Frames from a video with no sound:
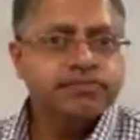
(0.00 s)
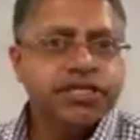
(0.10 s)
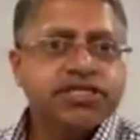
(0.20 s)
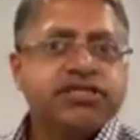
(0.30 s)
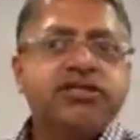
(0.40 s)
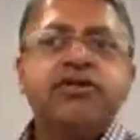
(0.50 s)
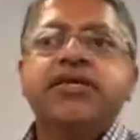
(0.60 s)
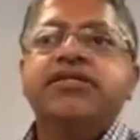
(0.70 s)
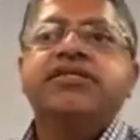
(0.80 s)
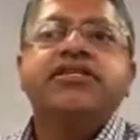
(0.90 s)
It's just so
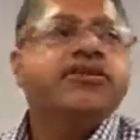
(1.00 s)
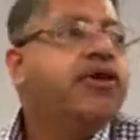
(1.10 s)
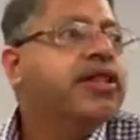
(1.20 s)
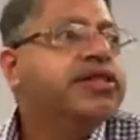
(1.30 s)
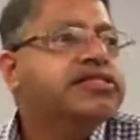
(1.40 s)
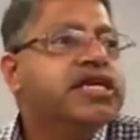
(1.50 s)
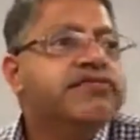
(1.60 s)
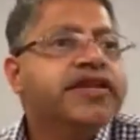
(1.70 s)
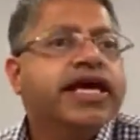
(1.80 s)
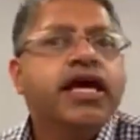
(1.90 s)
good to see you all this
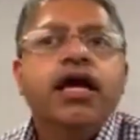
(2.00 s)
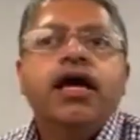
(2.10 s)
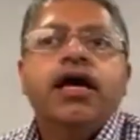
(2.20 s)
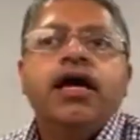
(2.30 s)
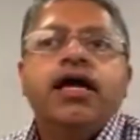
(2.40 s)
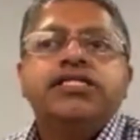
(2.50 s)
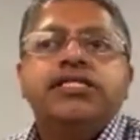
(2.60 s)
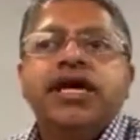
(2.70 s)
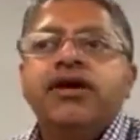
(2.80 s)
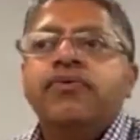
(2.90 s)
evening.
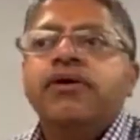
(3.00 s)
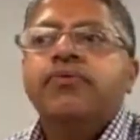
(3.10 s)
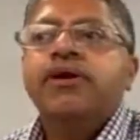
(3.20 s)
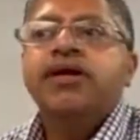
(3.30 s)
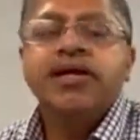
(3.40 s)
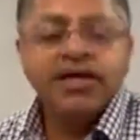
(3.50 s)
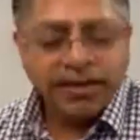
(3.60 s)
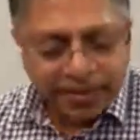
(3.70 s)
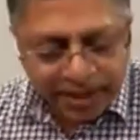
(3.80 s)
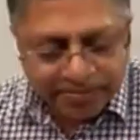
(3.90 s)
Tonight, we're going to
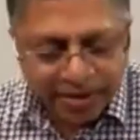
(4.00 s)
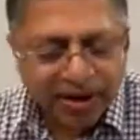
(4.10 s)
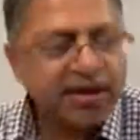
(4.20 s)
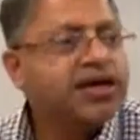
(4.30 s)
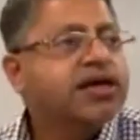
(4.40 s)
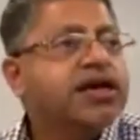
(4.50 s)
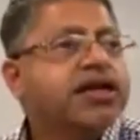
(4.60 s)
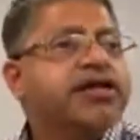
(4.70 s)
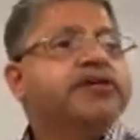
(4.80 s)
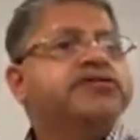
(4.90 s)
embark on a
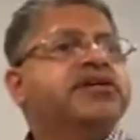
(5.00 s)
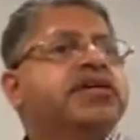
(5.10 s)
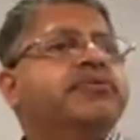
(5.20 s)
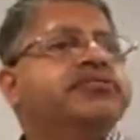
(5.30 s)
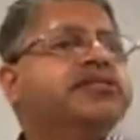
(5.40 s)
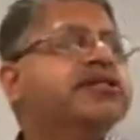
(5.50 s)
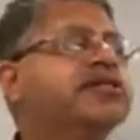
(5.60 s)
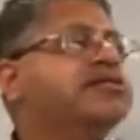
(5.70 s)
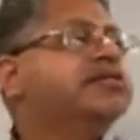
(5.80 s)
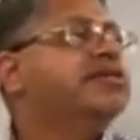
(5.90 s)
new study. We're still in
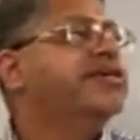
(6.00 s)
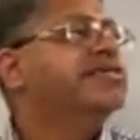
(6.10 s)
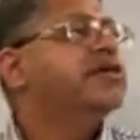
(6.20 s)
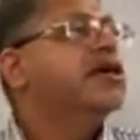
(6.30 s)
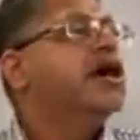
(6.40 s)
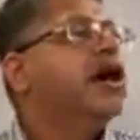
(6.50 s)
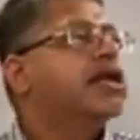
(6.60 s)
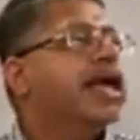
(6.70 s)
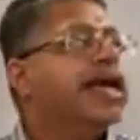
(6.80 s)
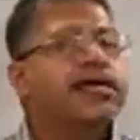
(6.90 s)
the series
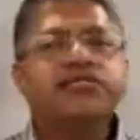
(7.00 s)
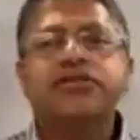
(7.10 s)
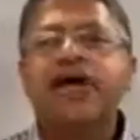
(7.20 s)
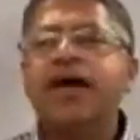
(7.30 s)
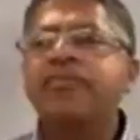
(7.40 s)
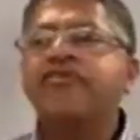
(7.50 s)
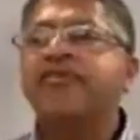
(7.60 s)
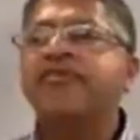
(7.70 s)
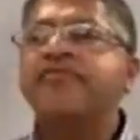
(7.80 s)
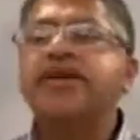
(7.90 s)
on Esther. How many of you
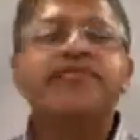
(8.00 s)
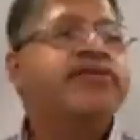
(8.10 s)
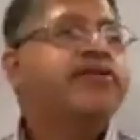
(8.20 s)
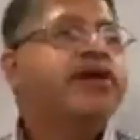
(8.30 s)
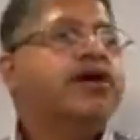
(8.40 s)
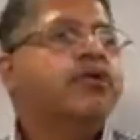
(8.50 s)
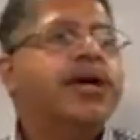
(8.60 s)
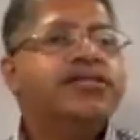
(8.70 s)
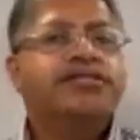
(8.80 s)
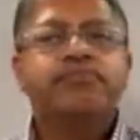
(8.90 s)
have never
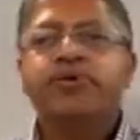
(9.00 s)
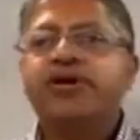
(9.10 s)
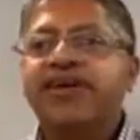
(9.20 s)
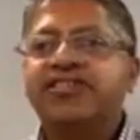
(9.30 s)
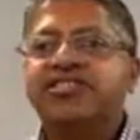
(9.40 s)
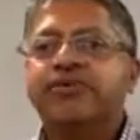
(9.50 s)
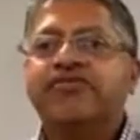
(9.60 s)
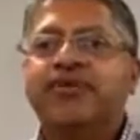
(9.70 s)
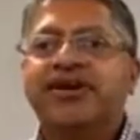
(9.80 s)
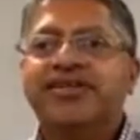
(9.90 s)
read the book of Esther
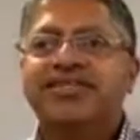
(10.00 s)
before?